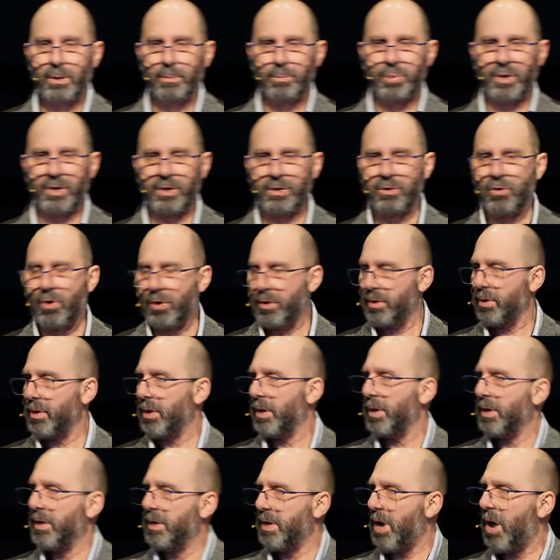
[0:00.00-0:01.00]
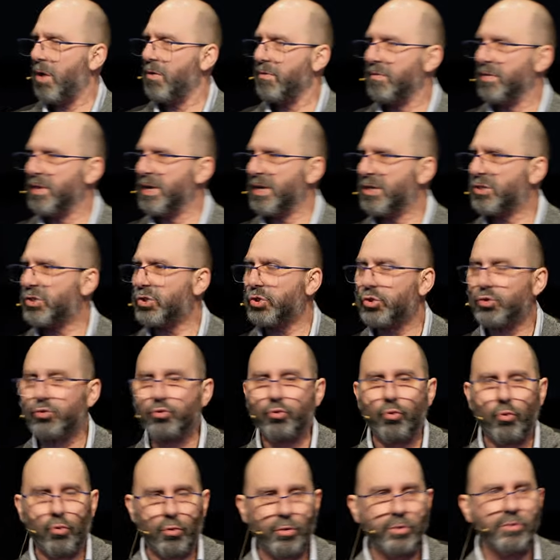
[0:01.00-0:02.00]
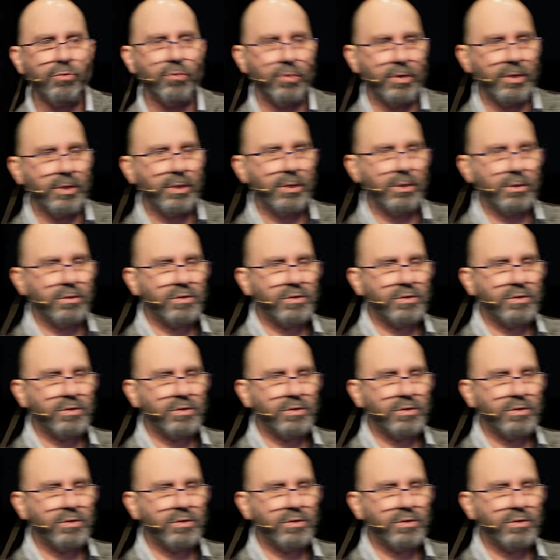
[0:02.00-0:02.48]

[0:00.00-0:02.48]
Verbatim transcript: but not in an overly extraordinary